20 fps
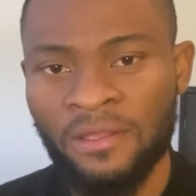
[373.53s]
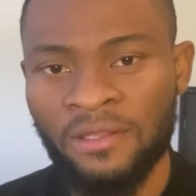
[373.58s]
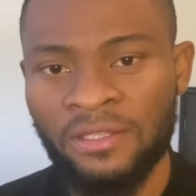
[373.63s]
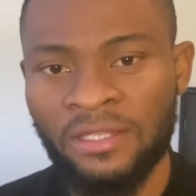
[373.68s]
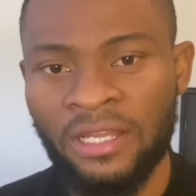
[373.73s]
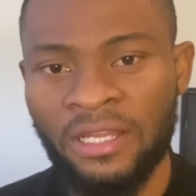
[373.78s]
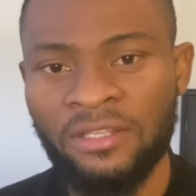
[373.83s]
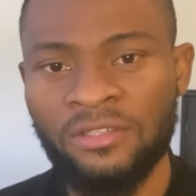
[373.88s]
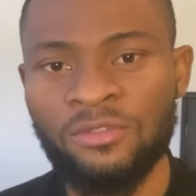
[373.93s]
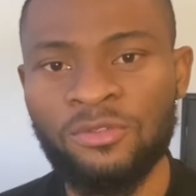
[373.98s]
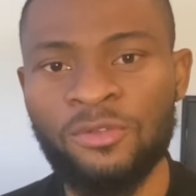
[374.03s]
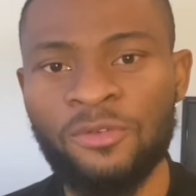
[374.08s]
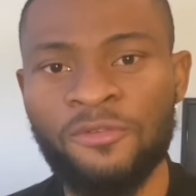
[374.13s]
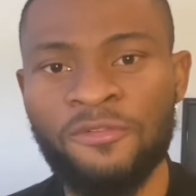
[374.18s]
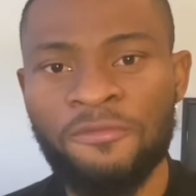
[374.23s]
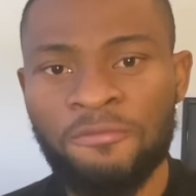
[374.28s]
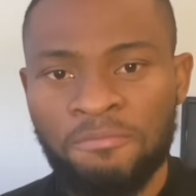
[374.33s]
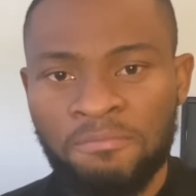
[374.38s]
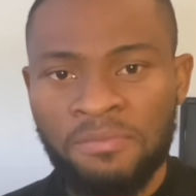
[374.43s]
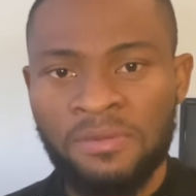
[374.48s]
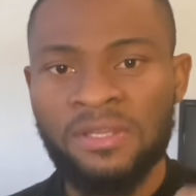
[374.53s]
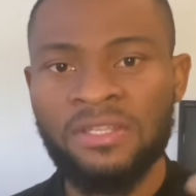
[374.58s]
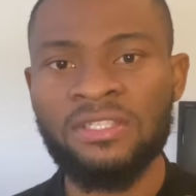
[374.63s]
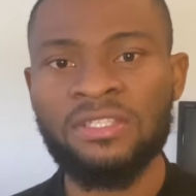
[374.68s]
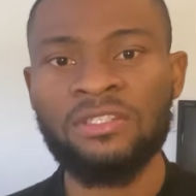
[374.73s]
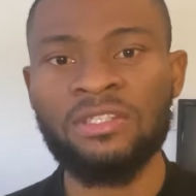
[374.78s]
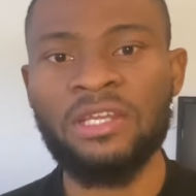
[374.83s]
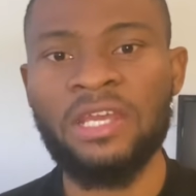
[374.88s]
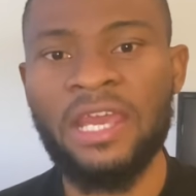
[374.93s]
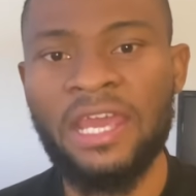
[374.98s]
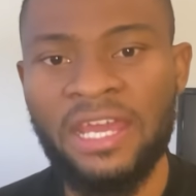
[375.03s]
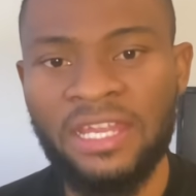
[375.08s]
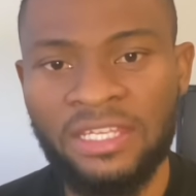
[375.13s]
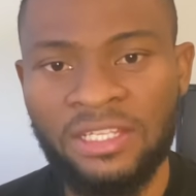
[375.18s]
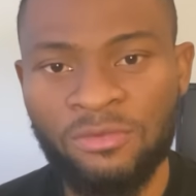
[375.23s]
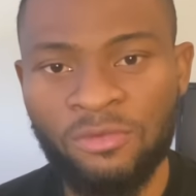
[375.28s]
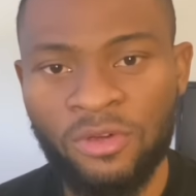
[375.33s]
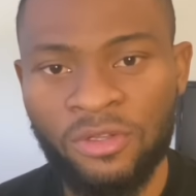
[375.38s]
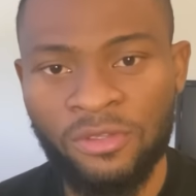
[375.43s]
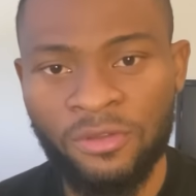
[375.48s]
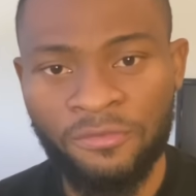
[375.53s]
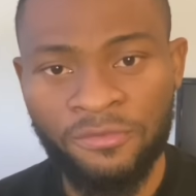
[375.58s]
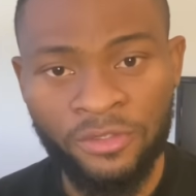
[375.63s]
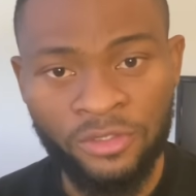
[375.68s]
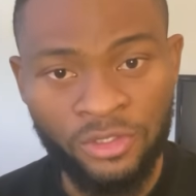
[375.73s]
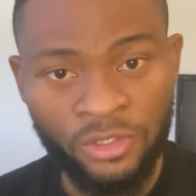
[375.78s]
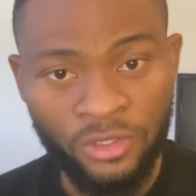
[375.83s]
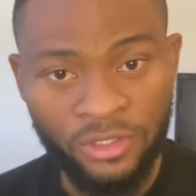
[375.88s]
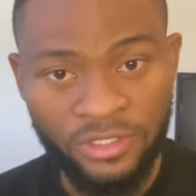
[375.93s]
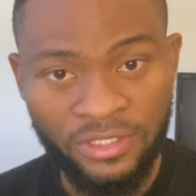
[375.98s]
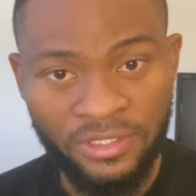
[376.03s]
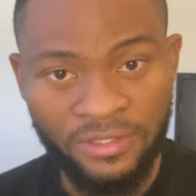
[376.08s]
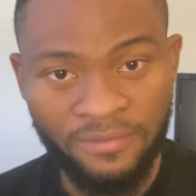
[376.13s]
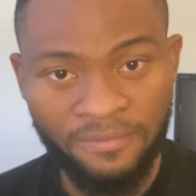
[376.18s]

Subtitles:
Then you've picked any one of your choice.